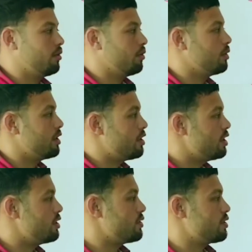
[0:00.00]
With
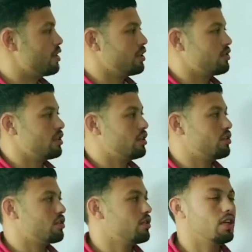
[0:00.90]
these things it
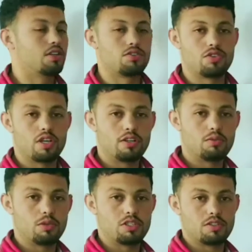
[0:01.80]
is joined
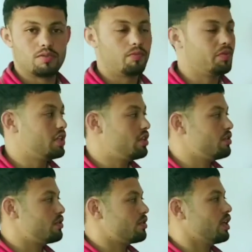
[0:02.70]
with
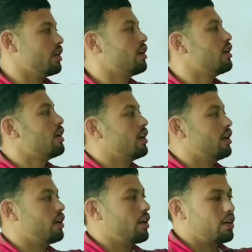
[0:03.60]
these
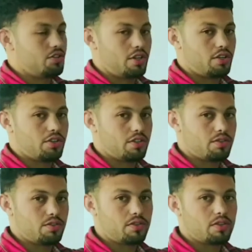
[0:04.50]
conjunctions.